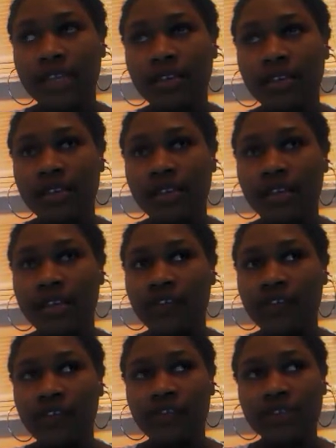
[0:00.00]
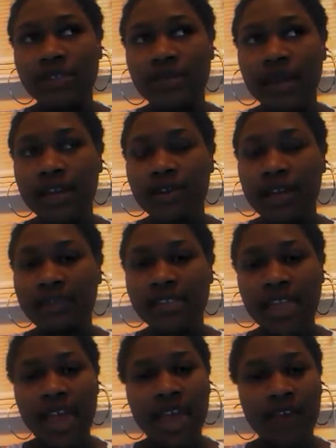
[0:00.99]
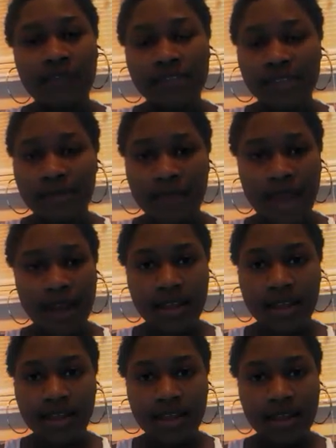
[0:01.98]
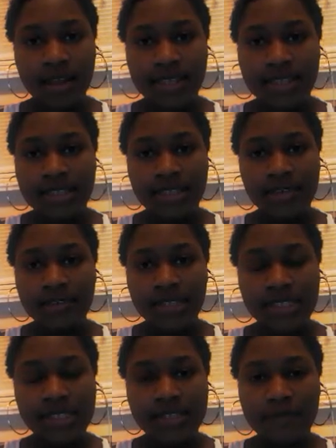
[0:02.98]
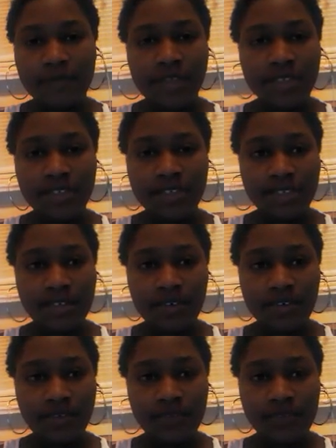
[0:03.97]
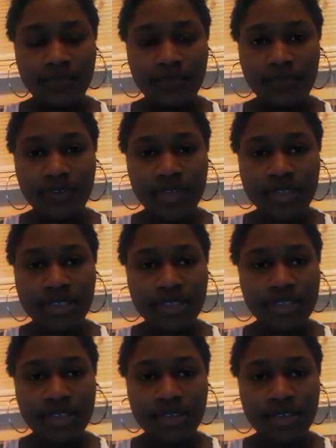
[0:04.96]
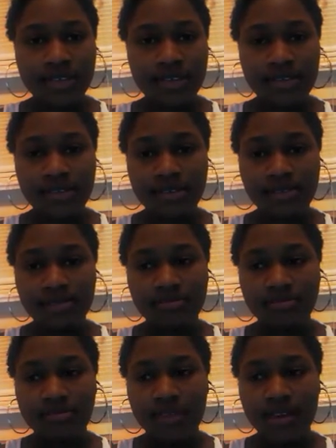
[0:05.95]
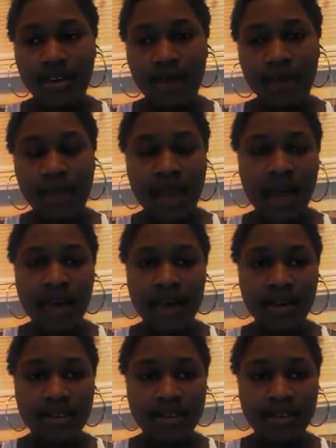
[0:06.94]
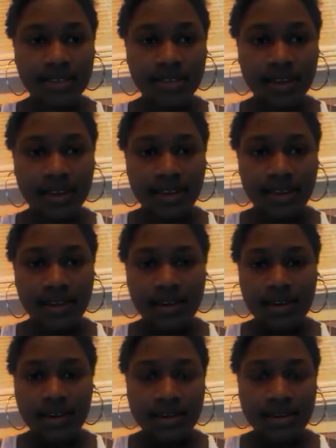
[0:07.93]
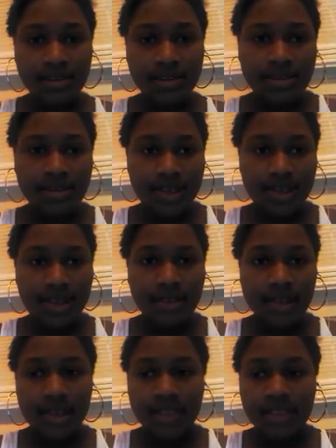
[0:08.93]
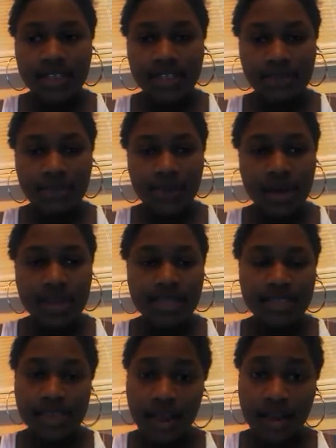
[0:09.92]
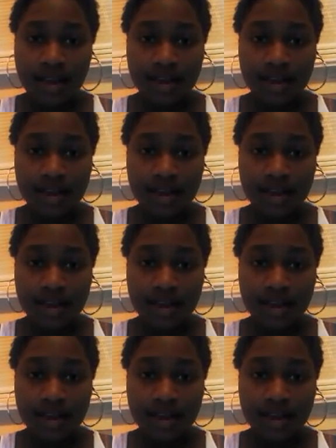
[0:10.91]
The level of respect you have to have for somebody to submit yourself is just, beyond us at this point in time.